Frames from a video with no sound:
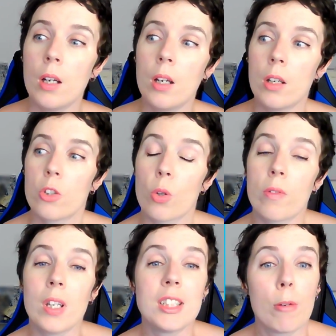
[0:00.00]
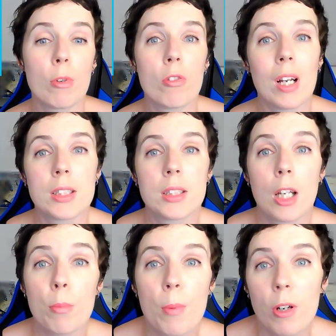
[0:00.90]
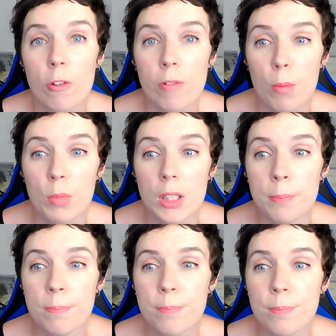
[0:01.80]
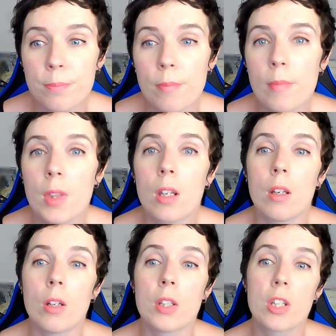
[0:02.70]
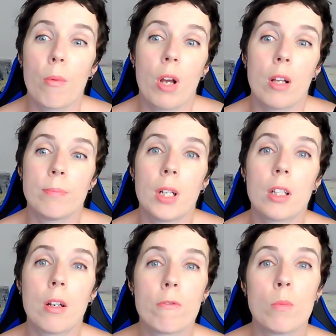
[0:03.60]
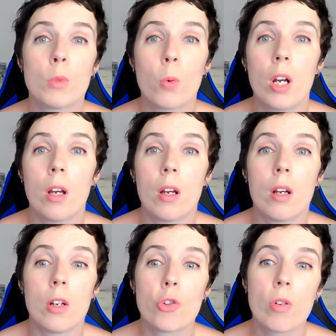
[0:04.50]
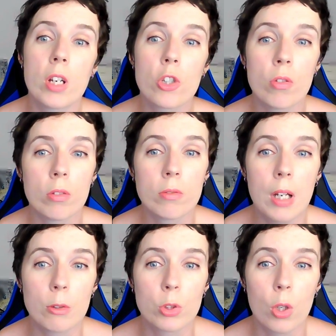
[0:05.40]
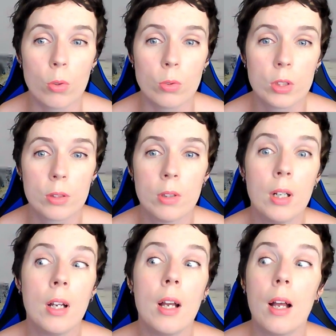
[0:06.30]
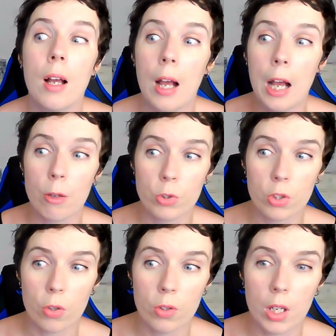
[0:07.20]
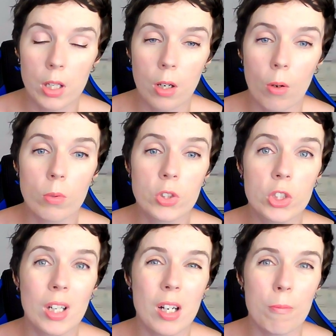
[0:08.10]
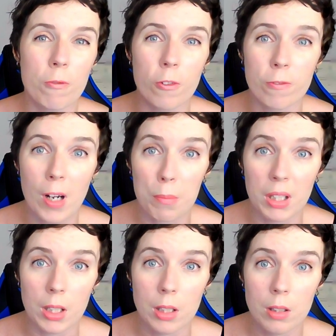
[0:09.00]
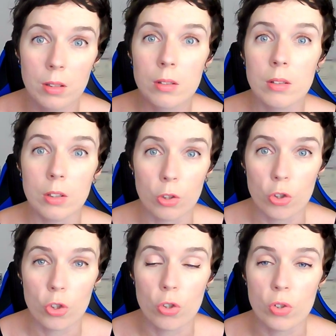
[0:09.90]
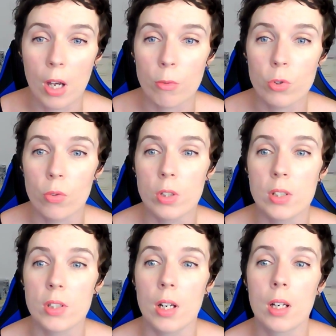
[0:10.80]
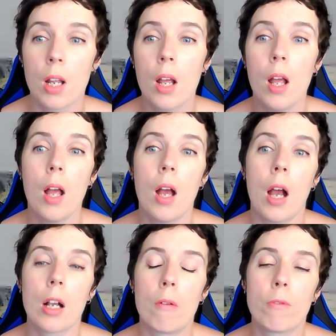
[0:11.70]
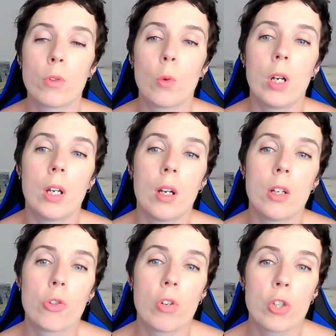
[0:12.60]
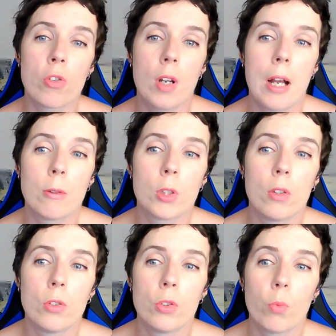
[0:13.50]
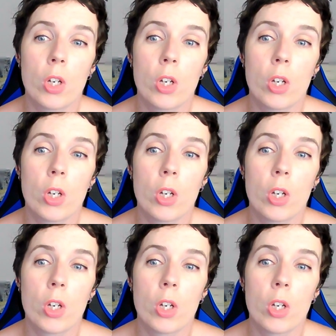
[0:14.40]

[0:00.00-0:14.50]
So if the examiner asks, tell me about your family, you could say, well, I come from quite a traditional household. Household, there you go, synonym for family. You could just use household instead. I come from quite a traditional household where